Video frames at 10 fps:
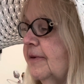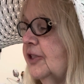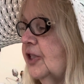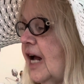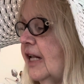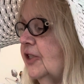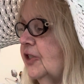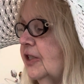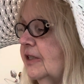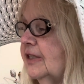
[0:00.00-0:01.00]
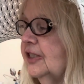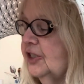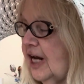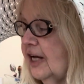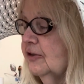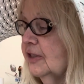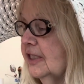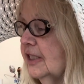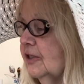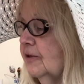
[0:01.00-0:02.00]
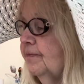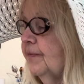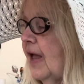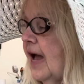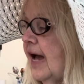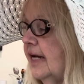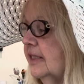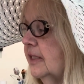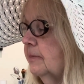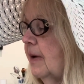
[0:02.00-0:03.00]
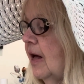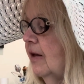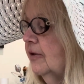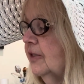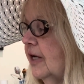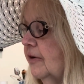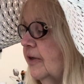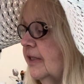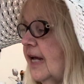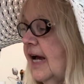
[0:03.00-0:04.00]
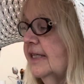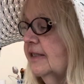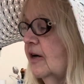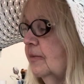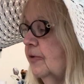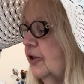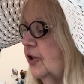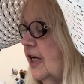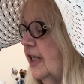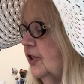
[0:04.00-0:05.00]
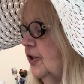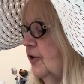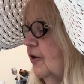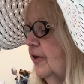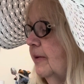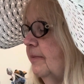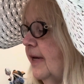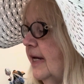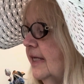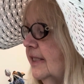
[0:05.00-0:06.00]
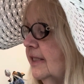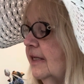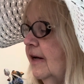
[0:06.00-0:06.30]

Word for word: the challenge, the channel sticker as small token as our appreciation. You are the best